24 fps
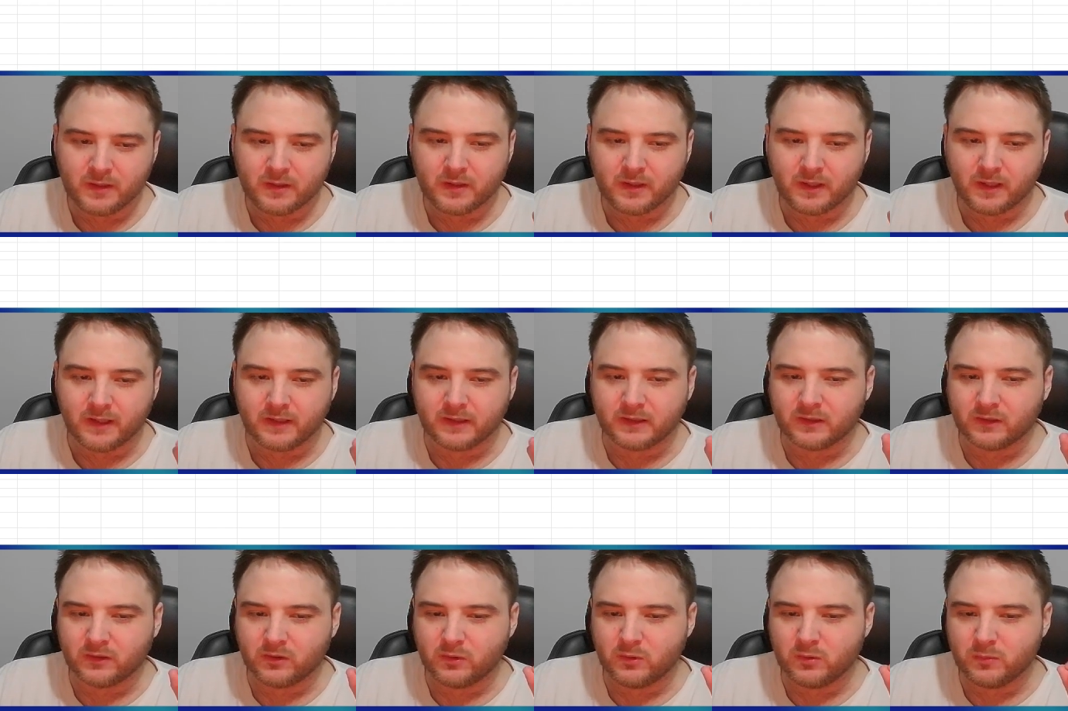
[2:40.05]
And
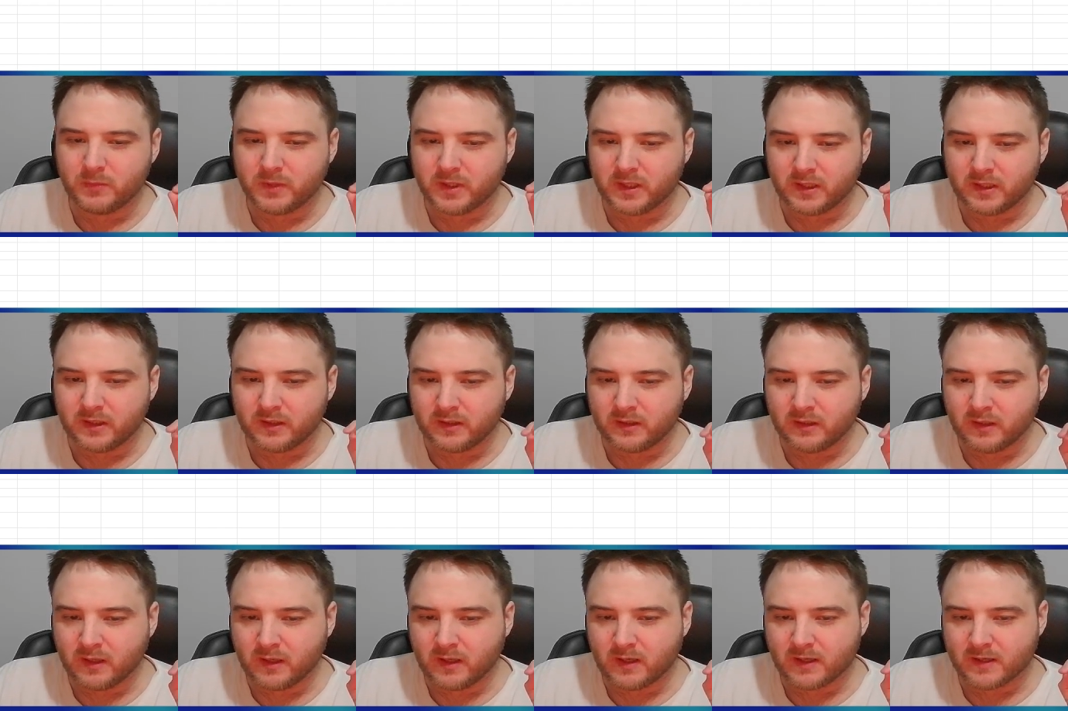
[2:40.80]
Gloomy
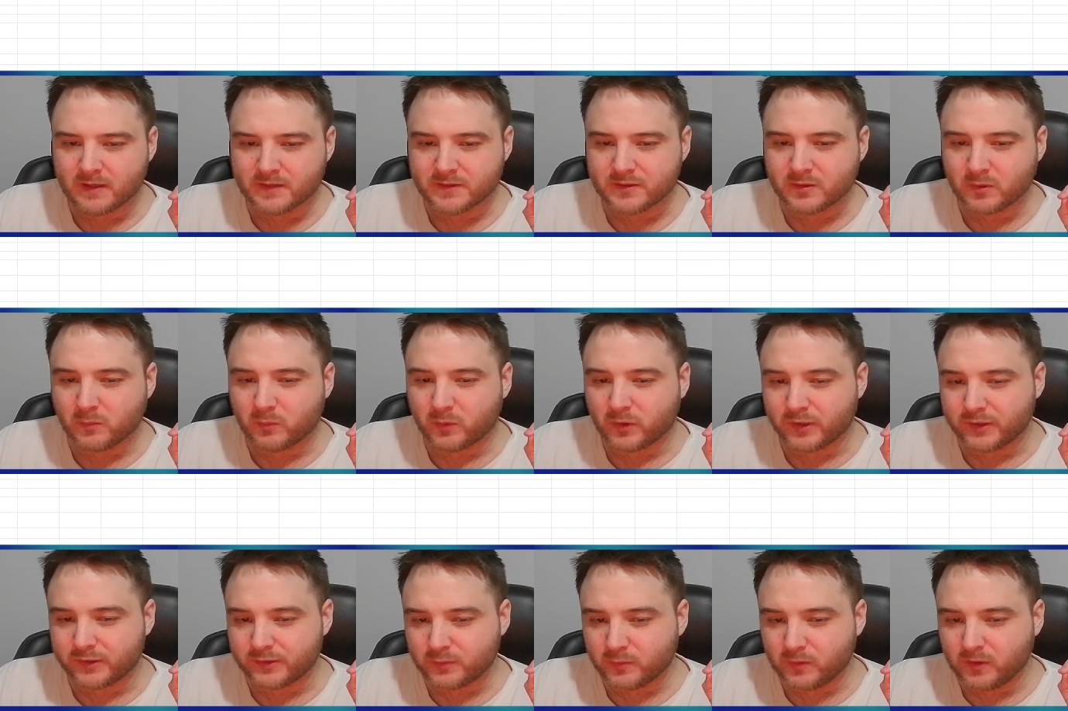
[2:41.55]
has
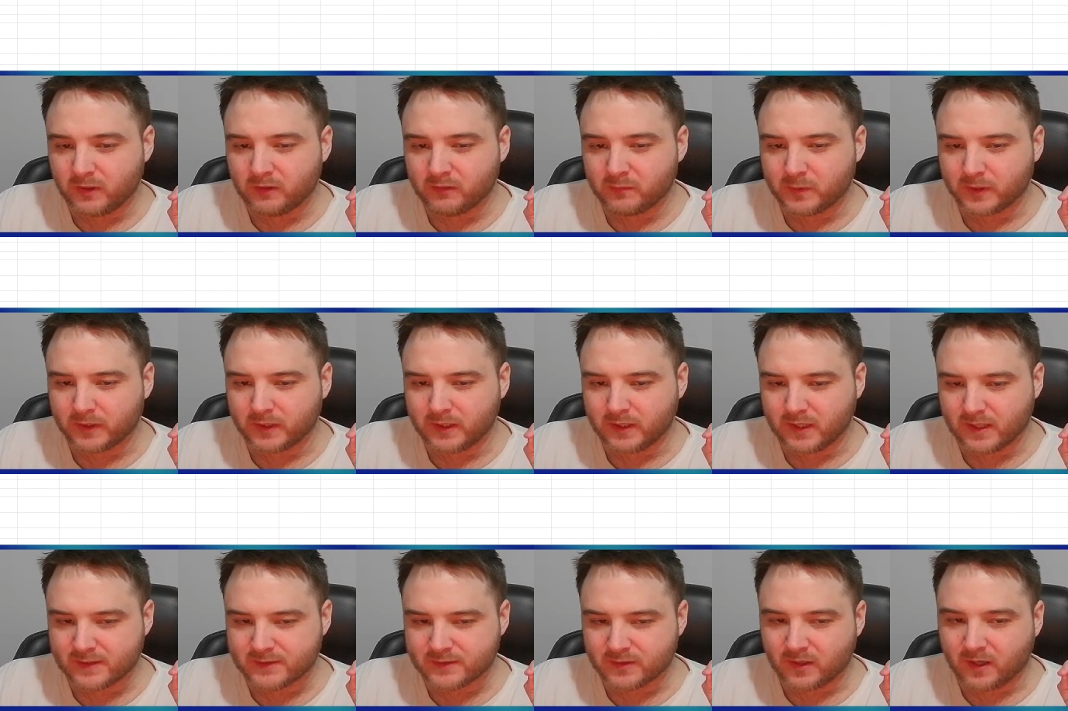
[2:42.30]
0.12, but it
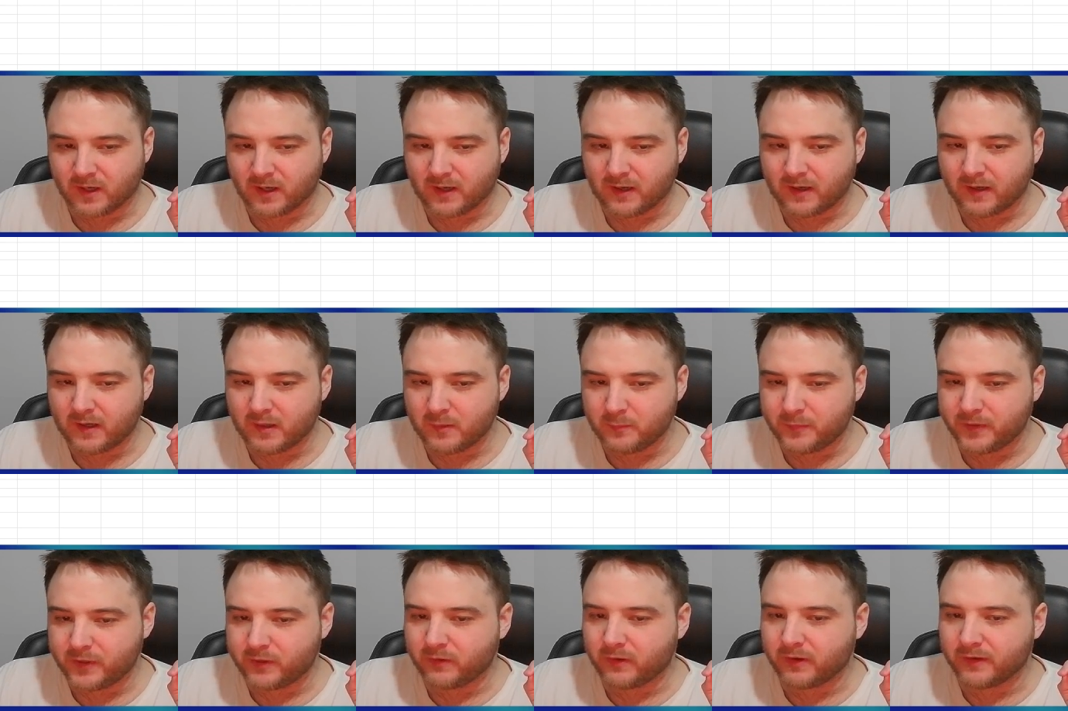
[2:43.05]
has a high
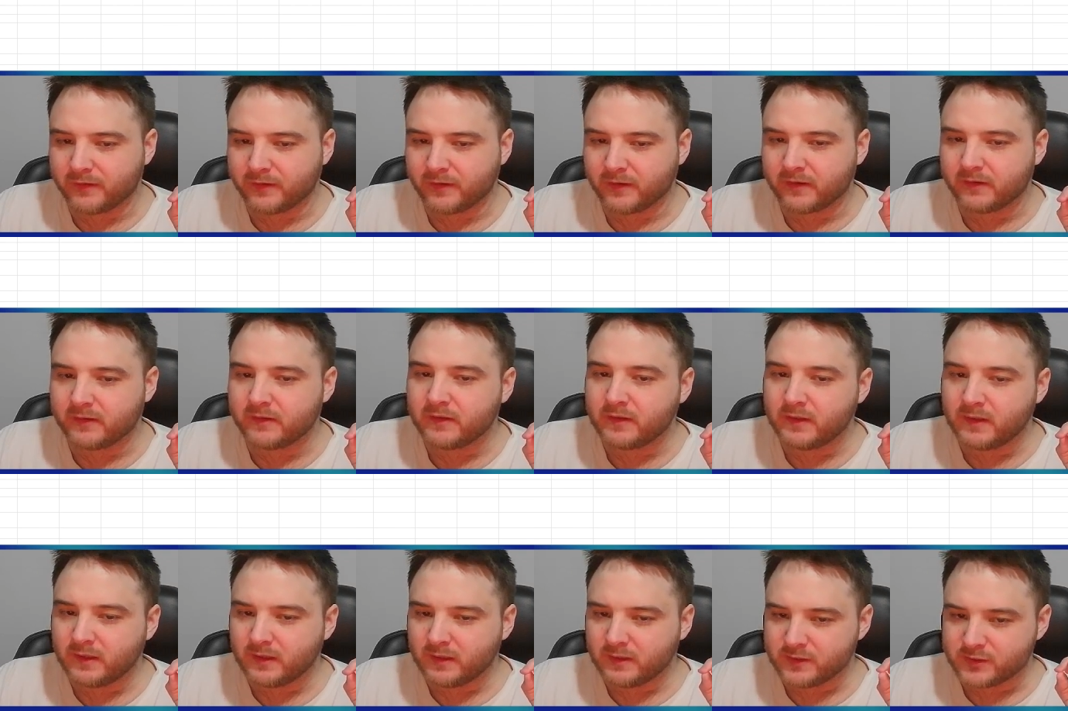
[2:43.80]
Piranha
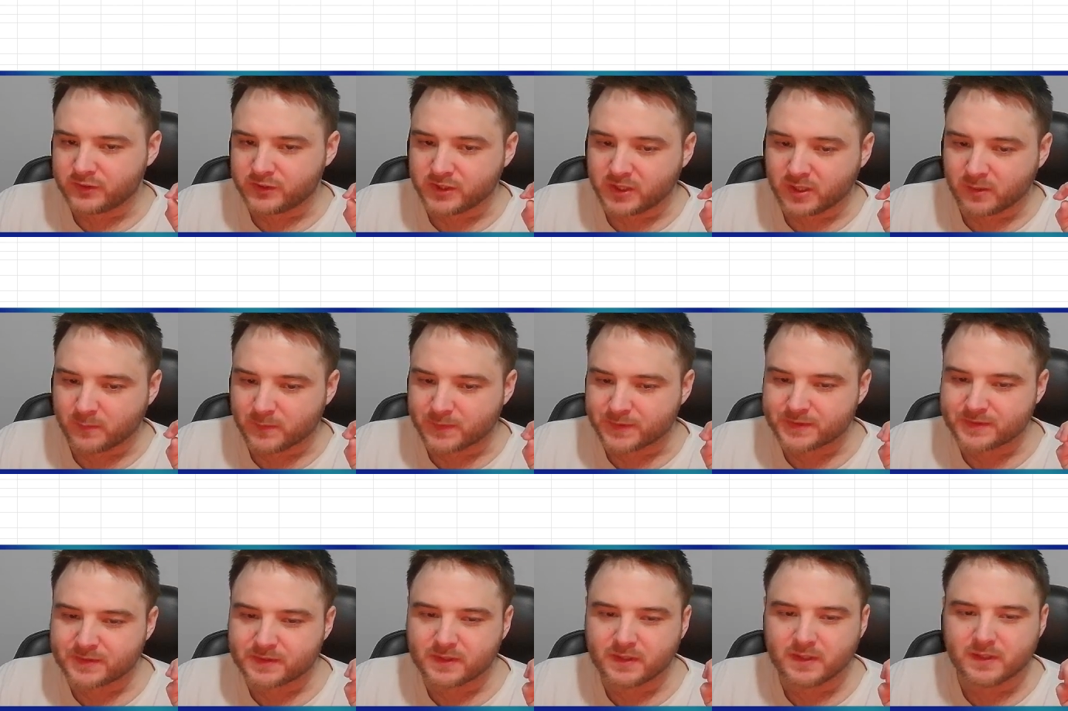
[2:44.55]

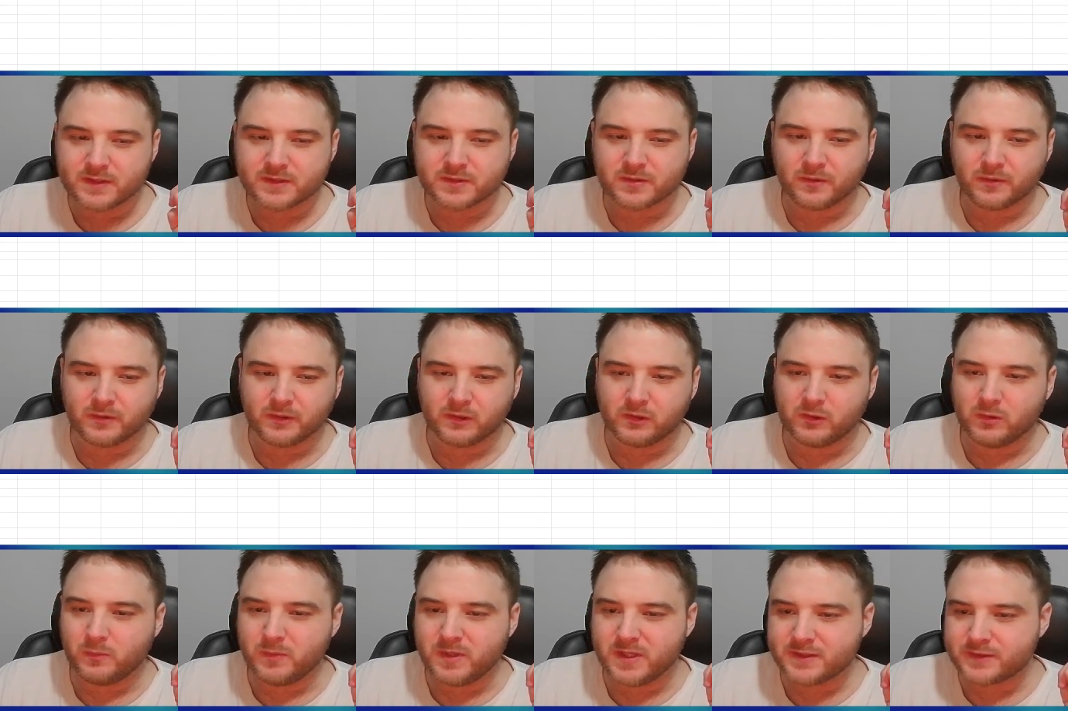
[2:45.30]
gems. So
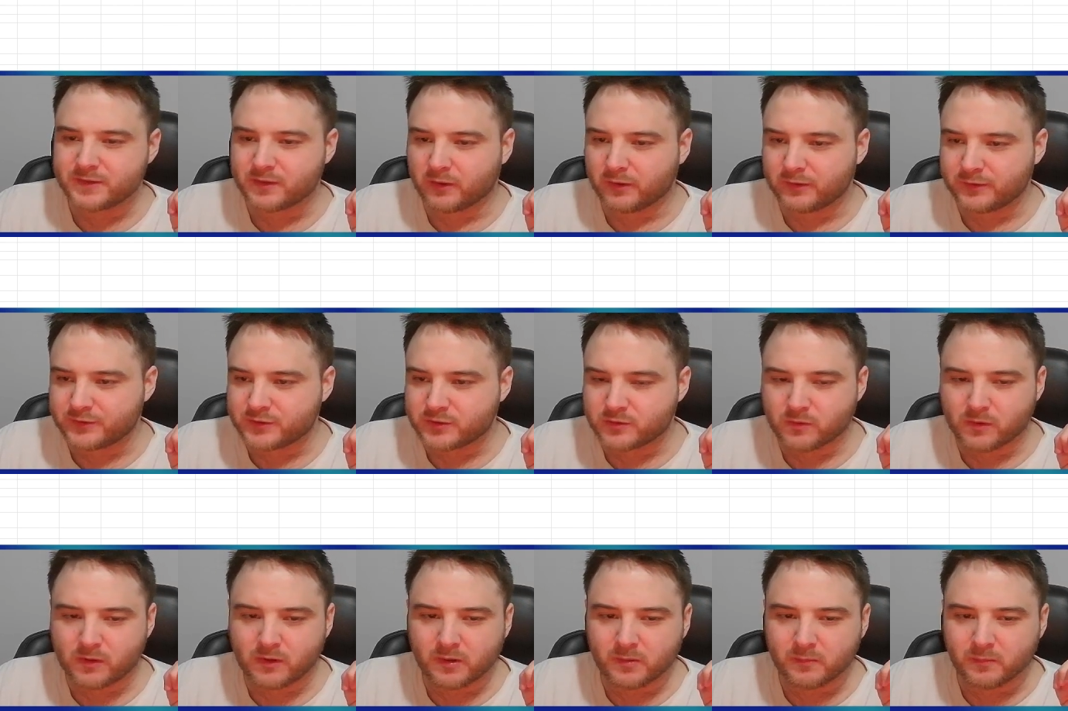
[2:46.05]
Gloomy starts
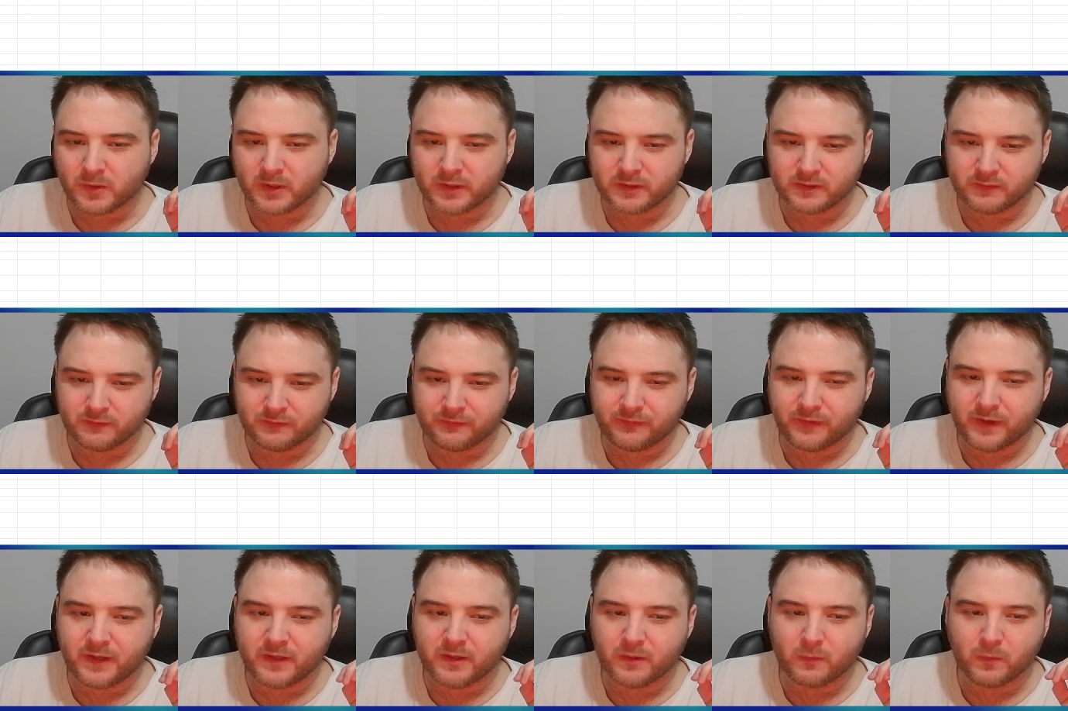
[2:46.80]
strong but
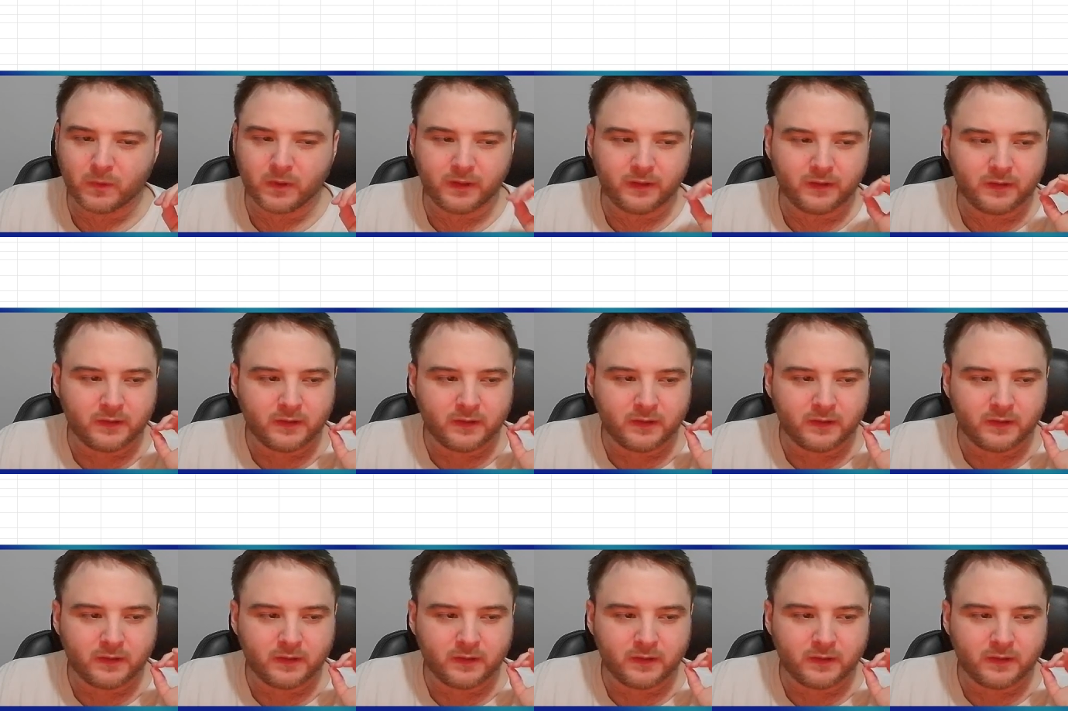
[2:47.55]
fade away